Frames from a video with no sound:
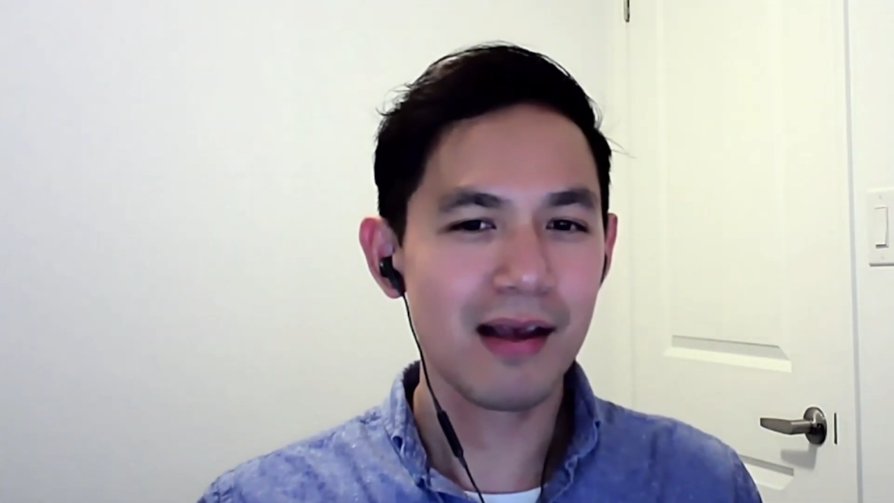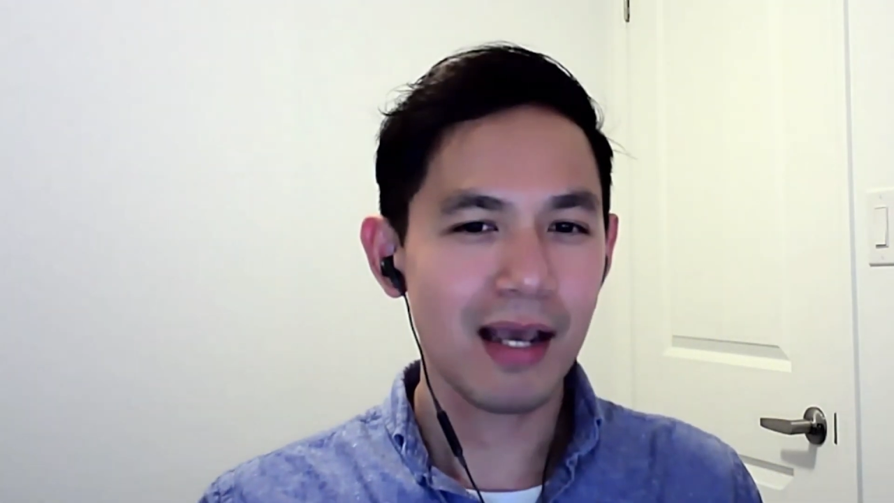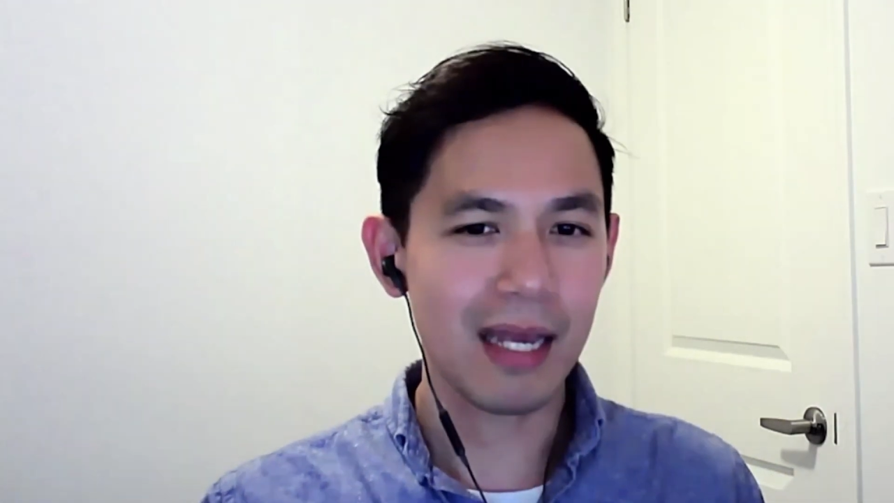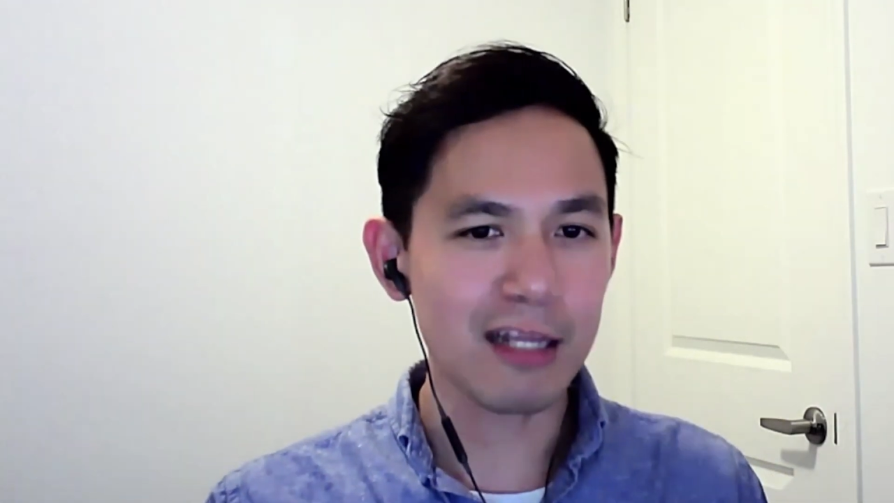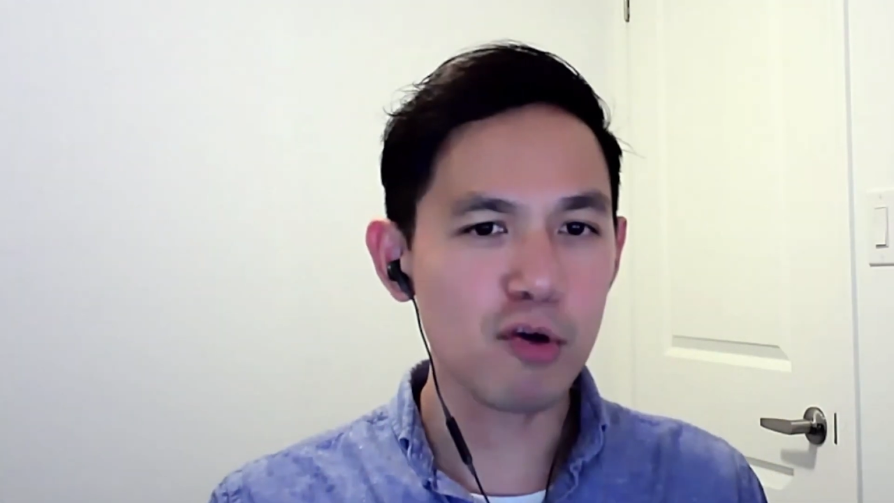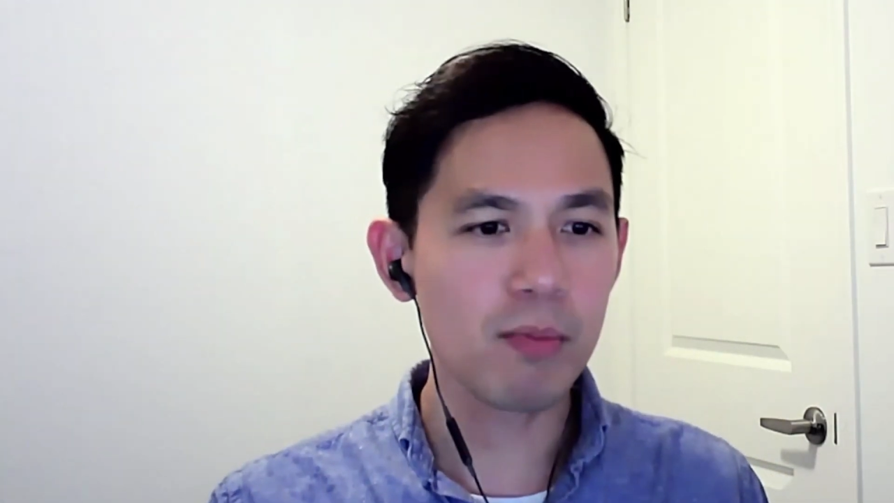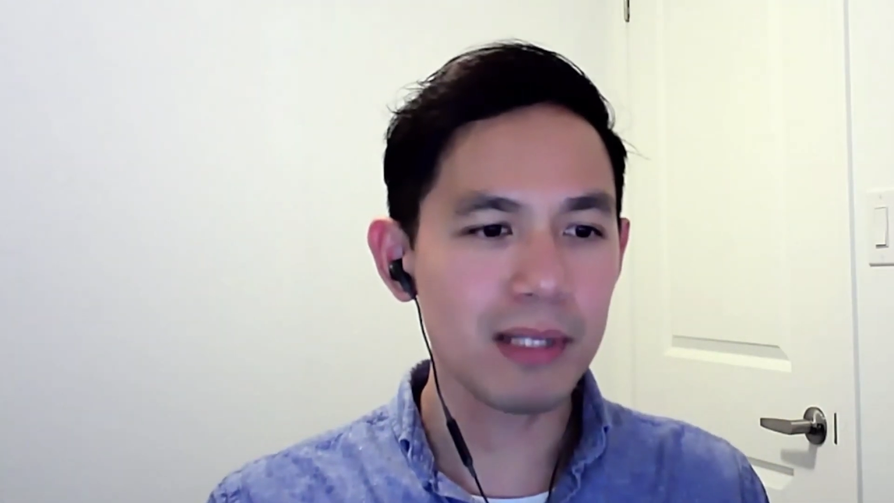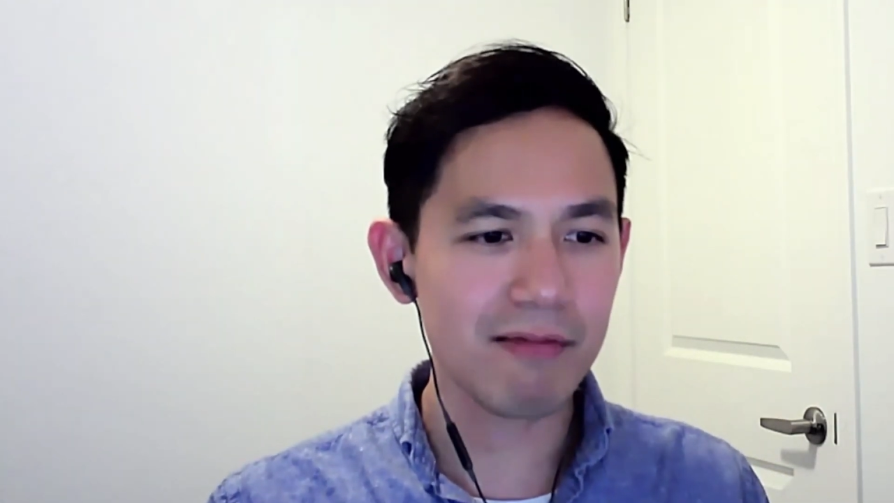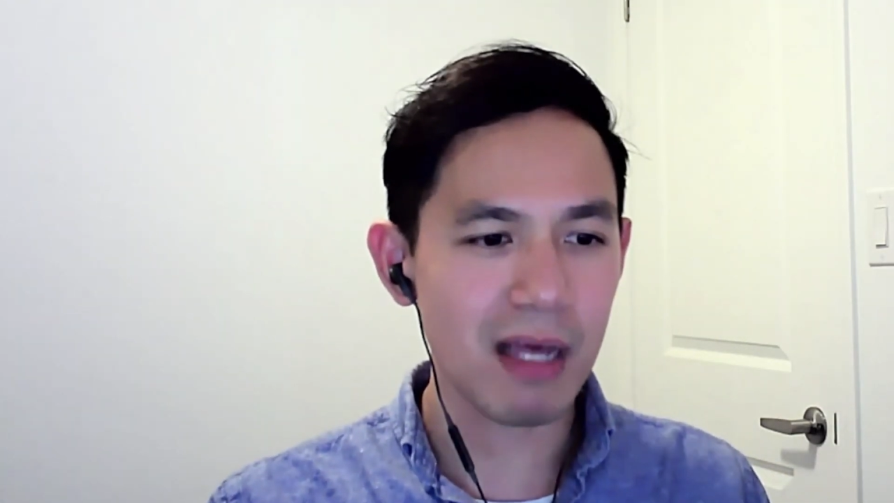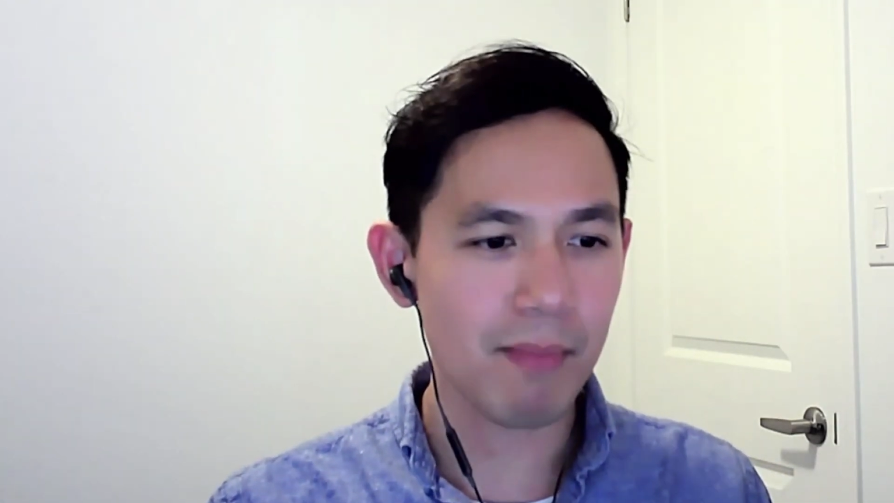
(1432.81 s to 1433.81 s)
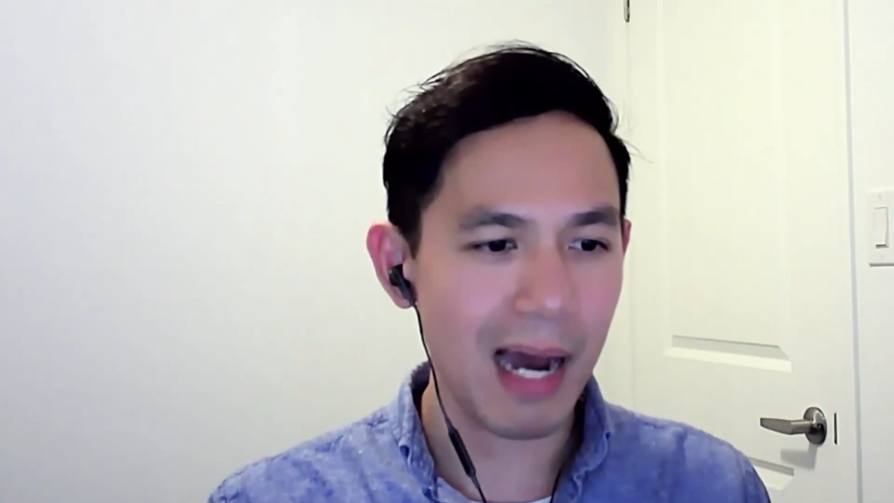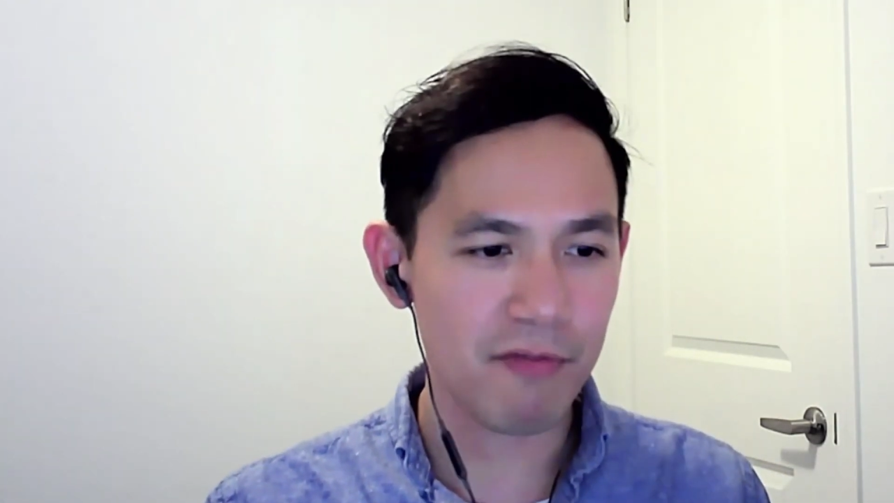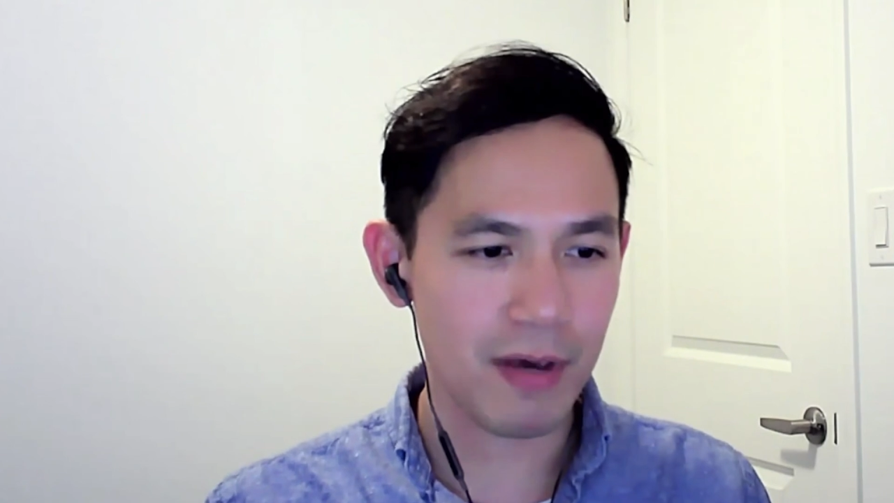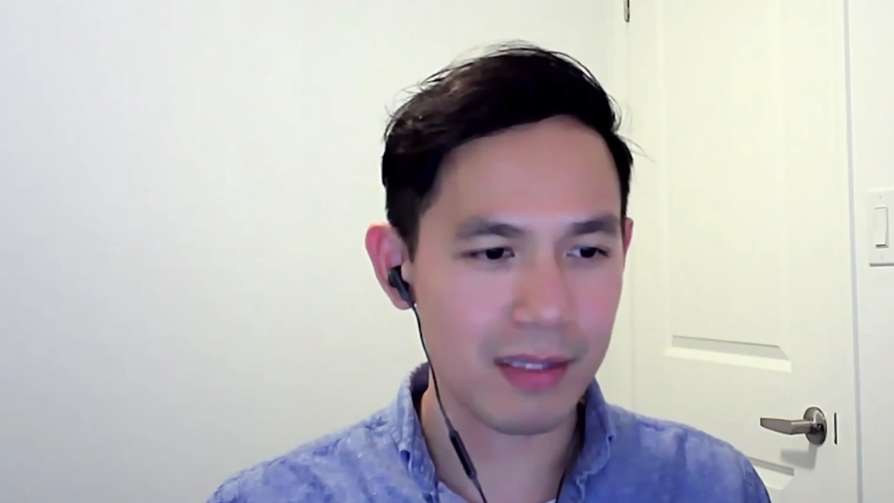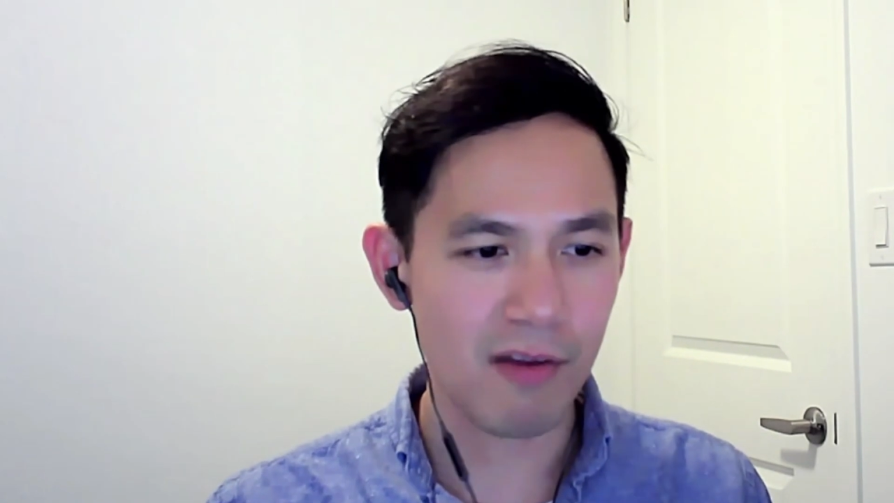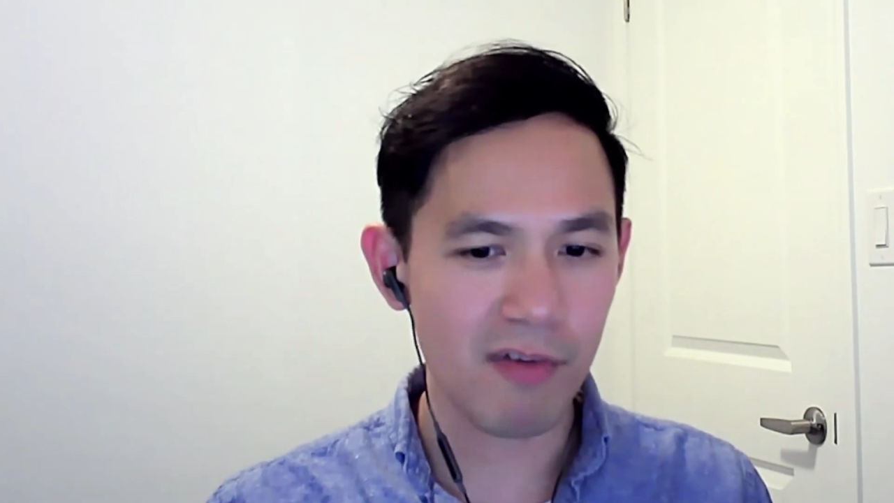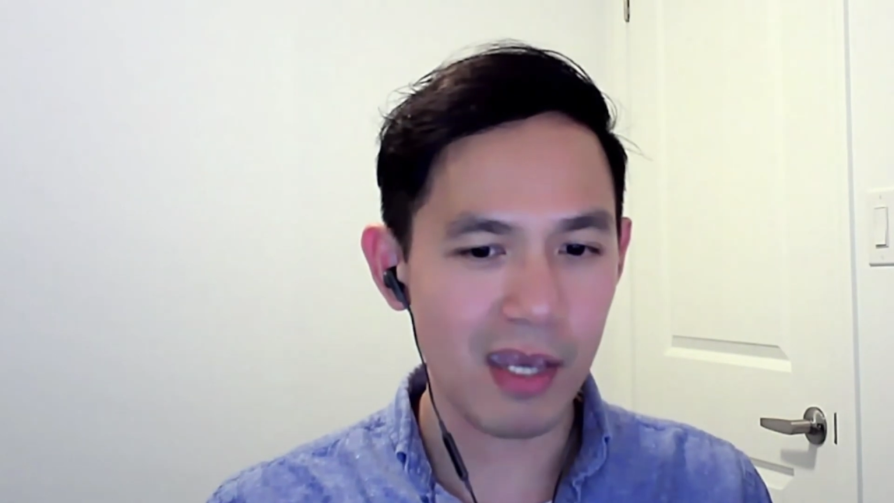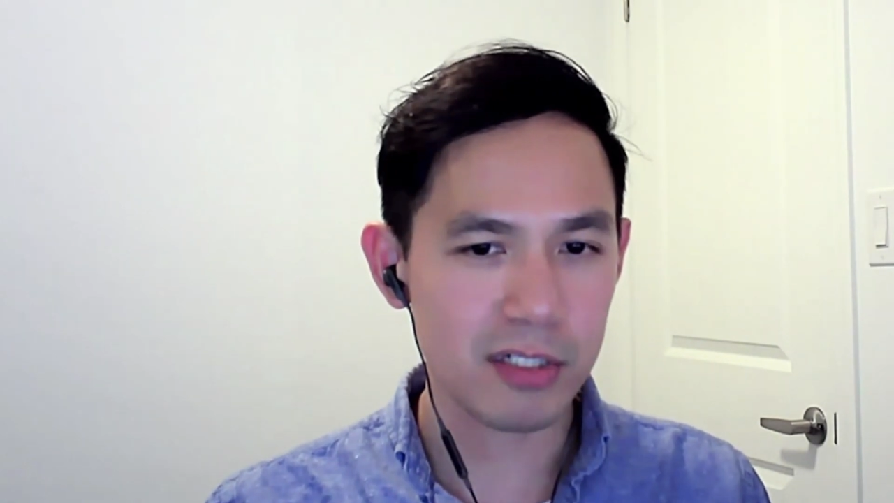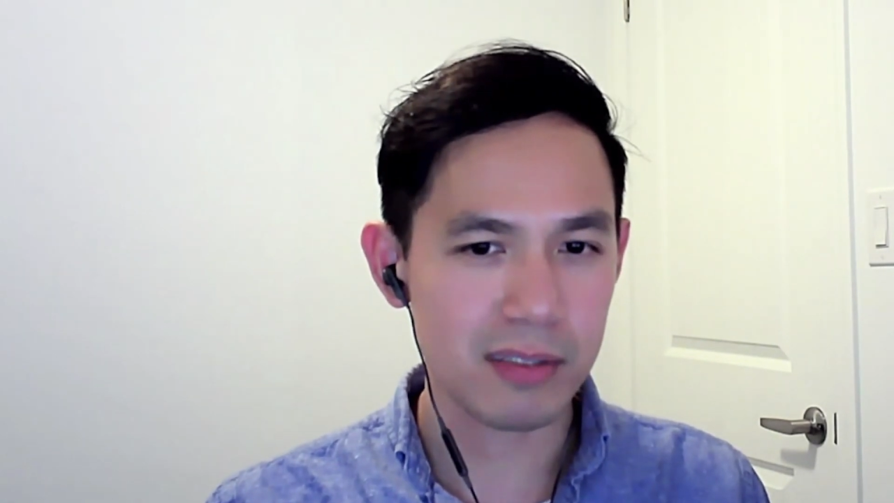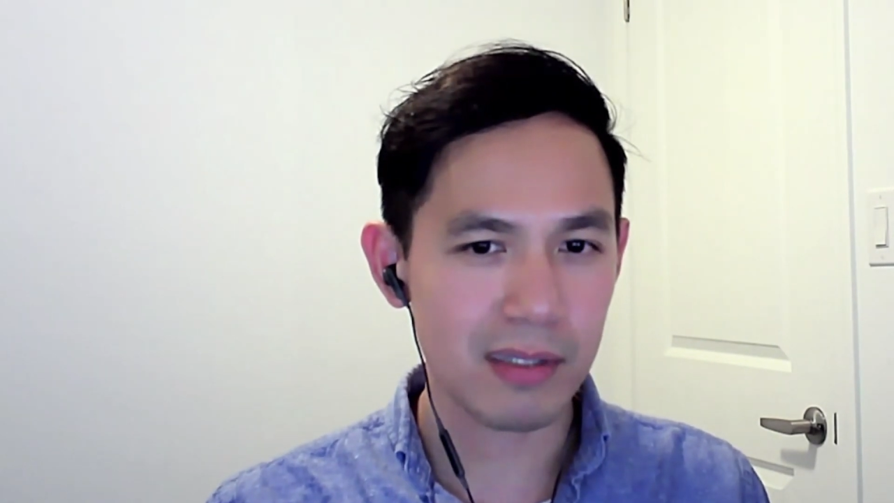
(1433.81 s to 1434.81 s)
And I do believe that Biofect
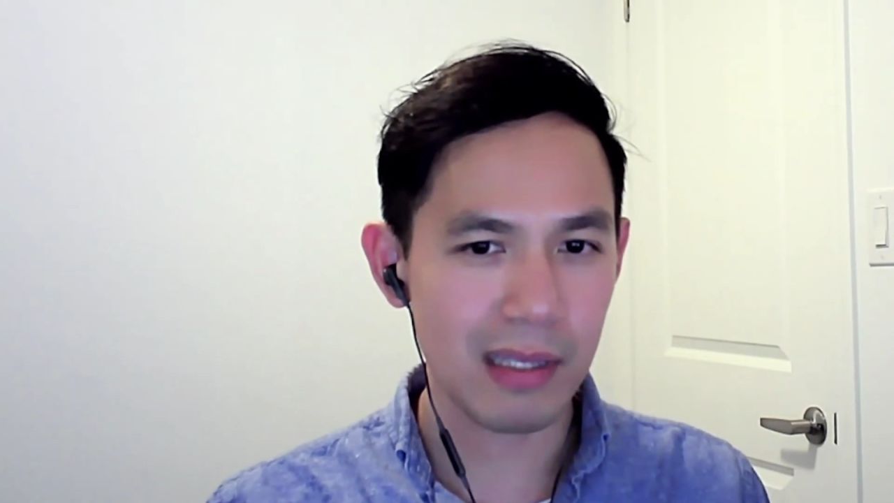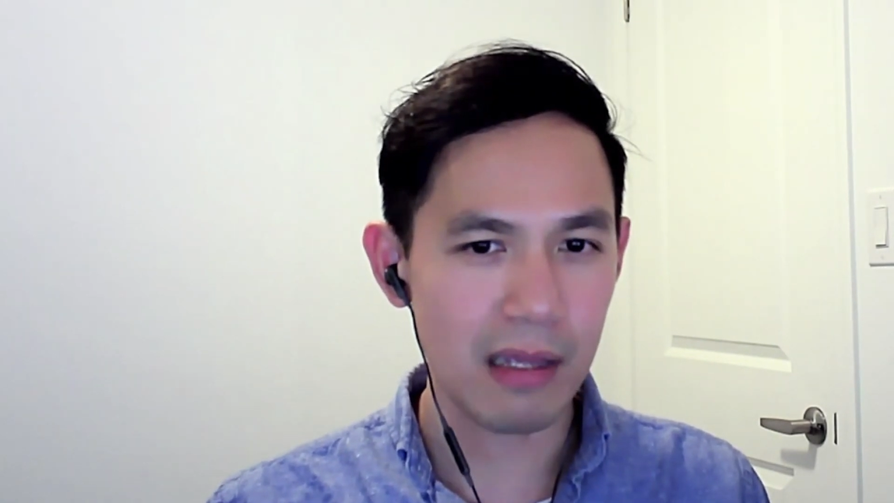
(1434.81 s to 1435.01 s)
Innovations,